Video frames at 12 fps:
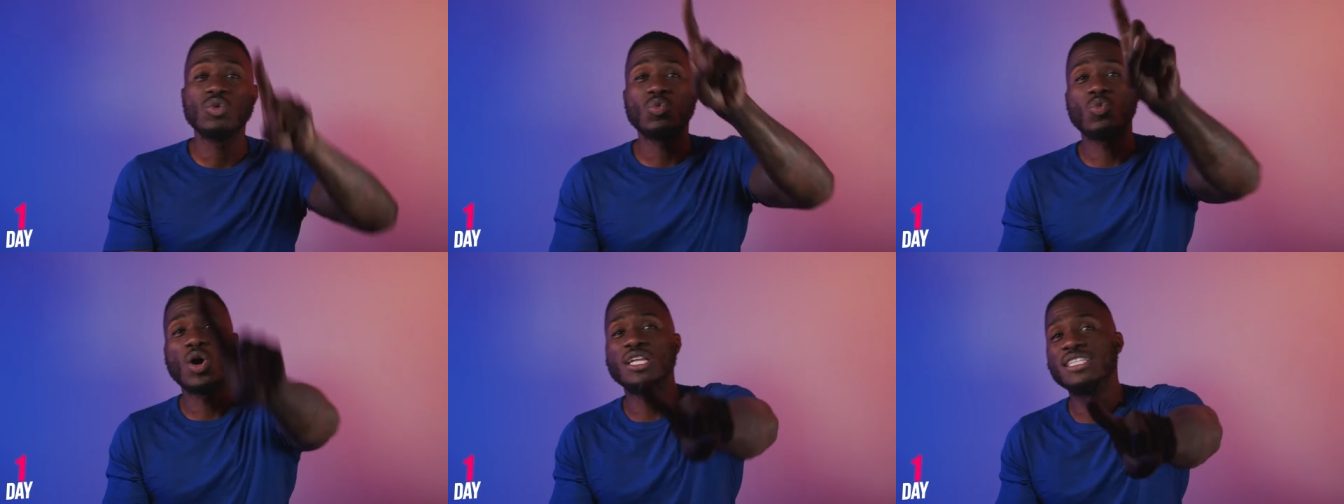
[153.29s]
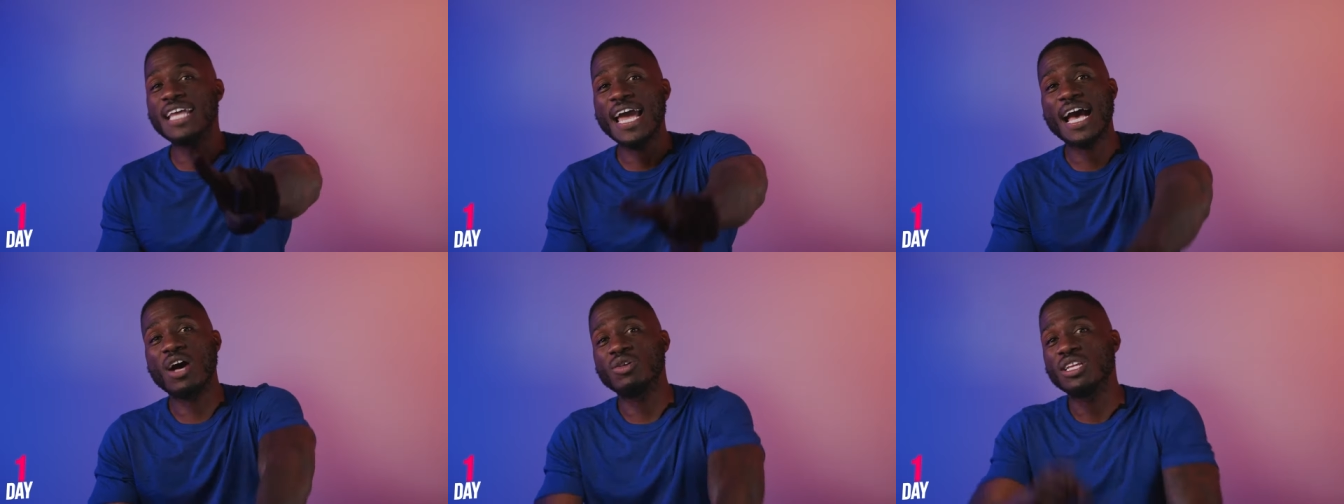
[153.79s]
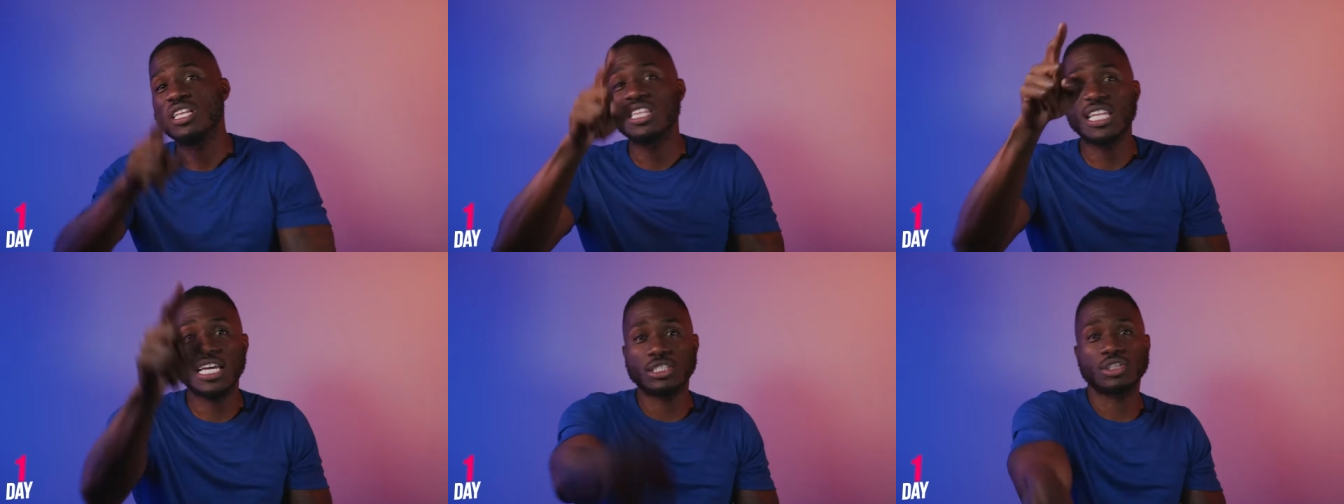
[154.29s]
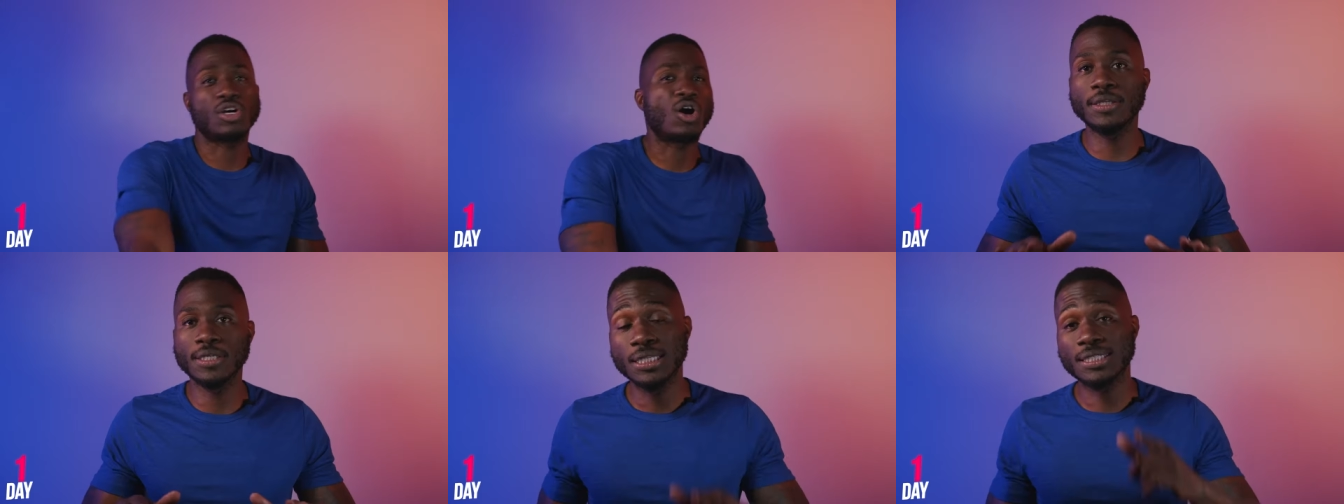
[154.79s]
One down. Let's
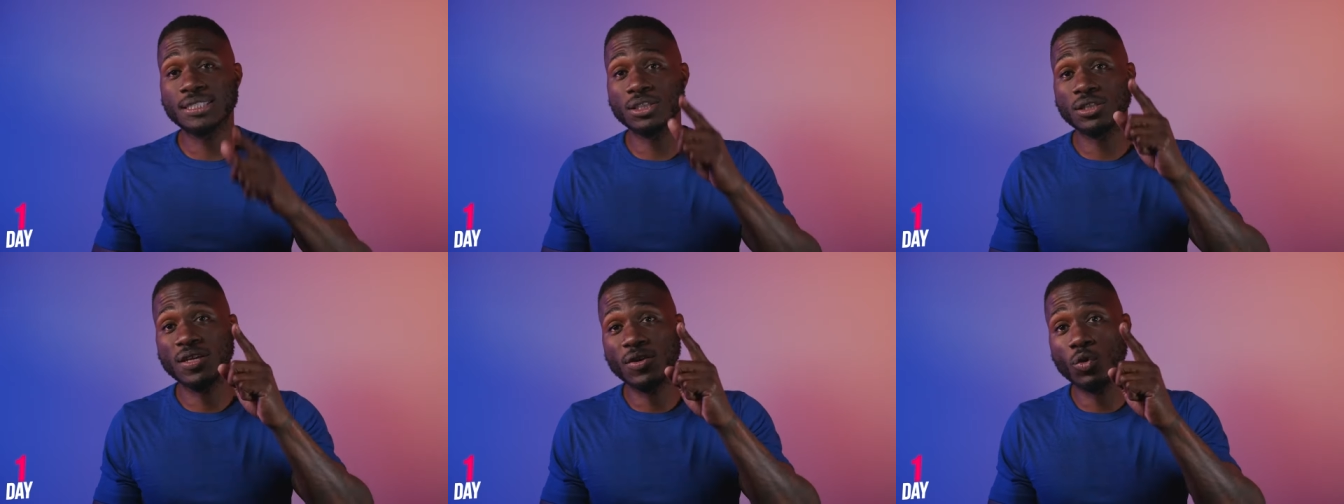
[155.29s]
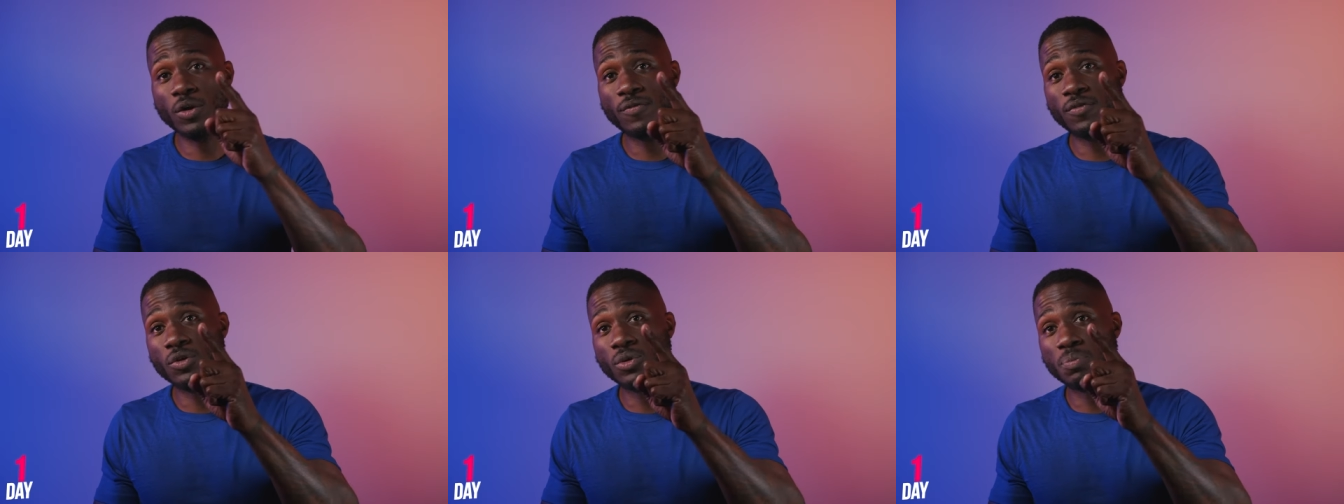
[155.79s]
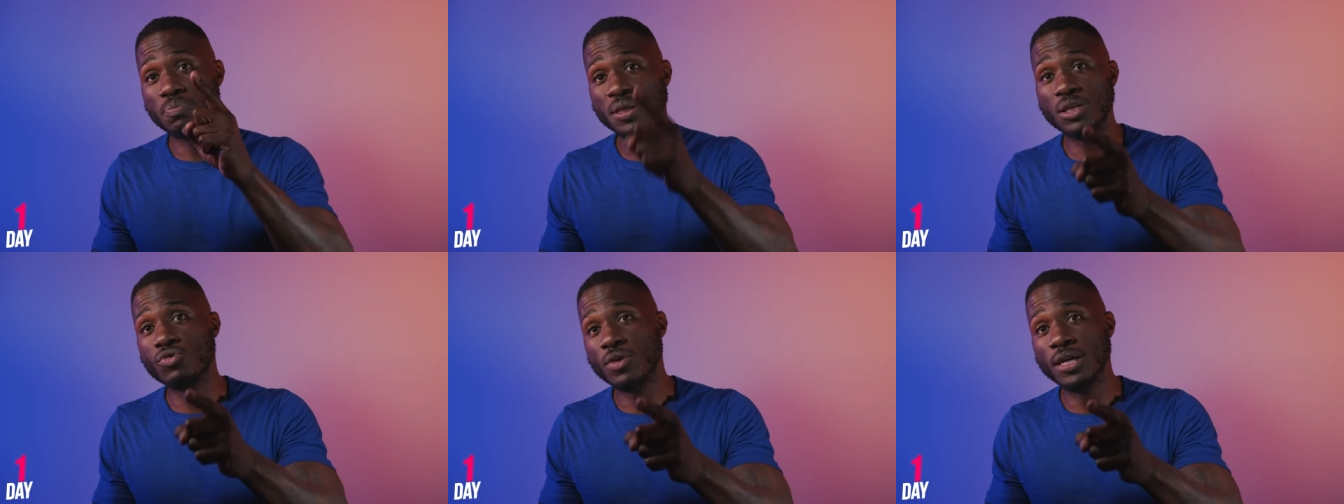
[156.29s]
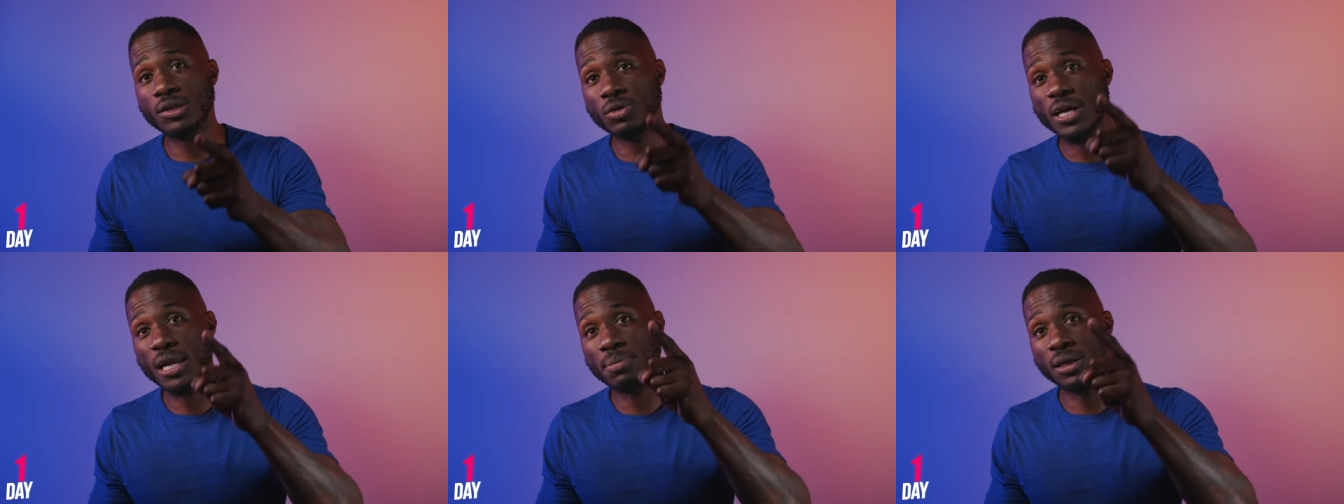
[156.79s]
go. Listen, in order for you to be great, you
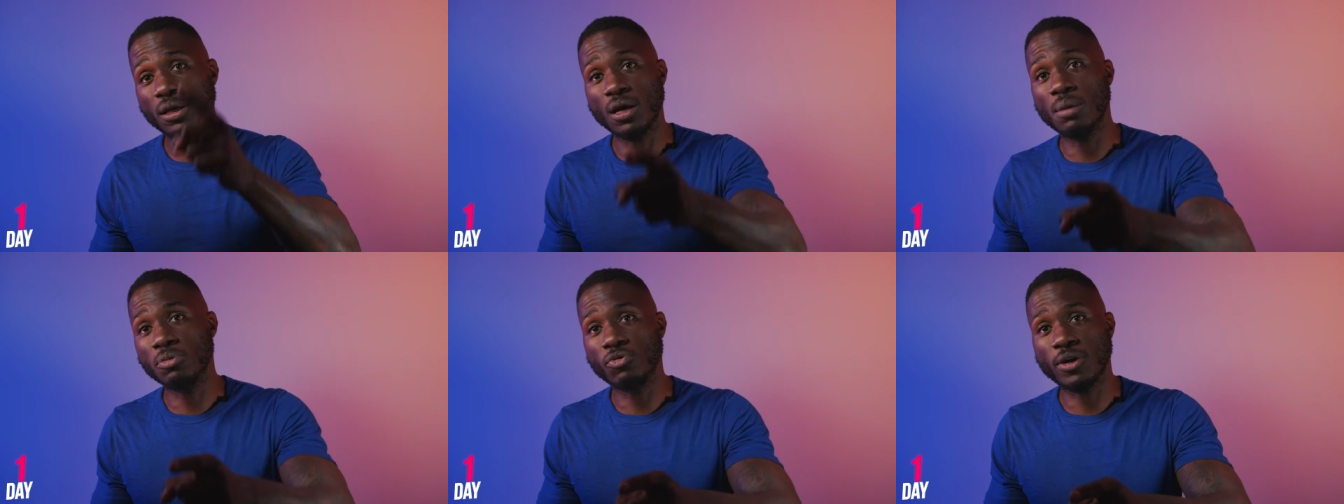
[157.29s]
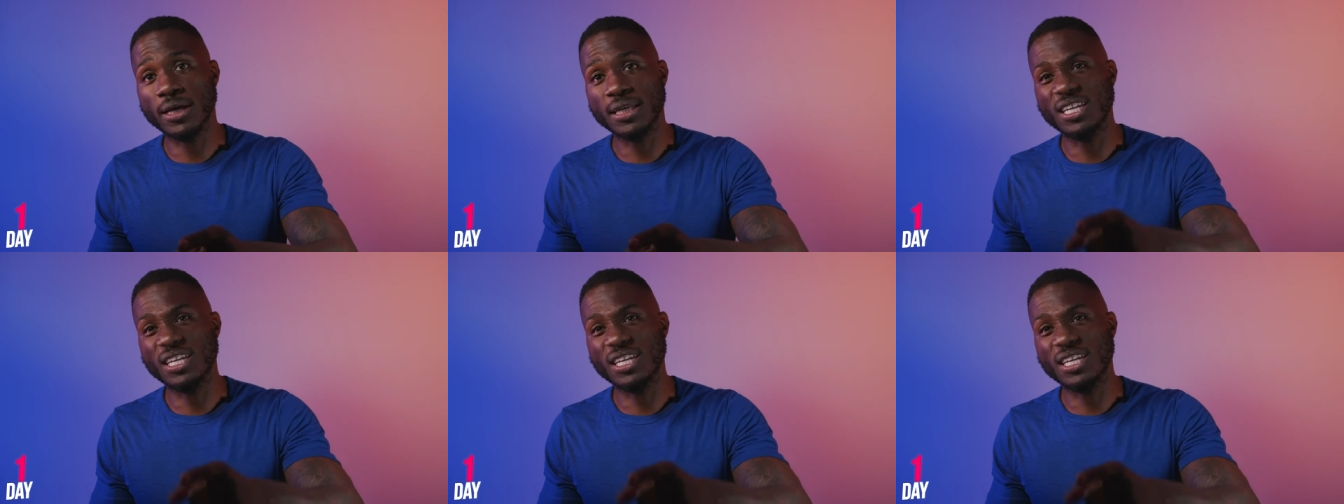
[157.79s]
got to become great.